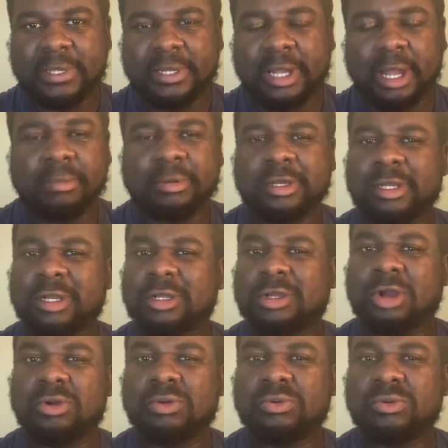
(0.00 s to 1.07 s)
I'm going to
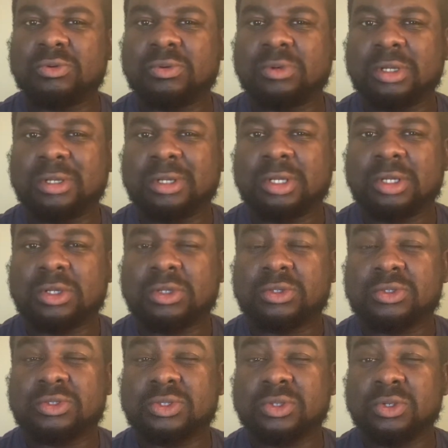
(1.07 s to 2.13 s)
go
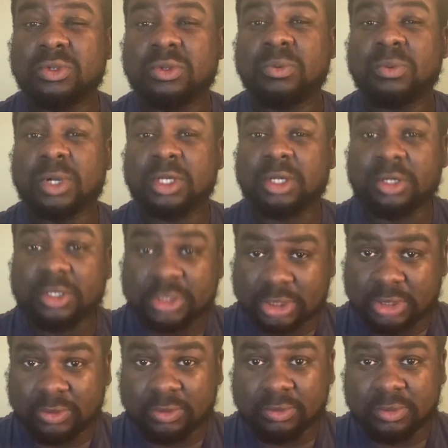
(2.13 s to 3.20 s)
2-1
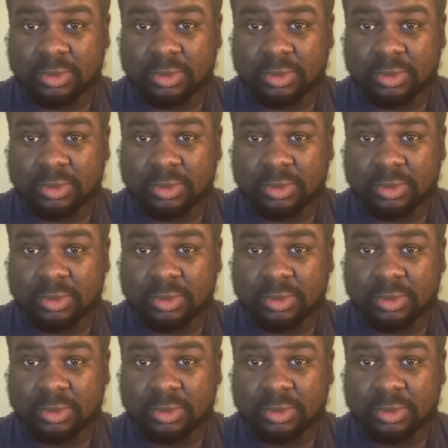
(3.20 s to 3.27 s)
Arsenal.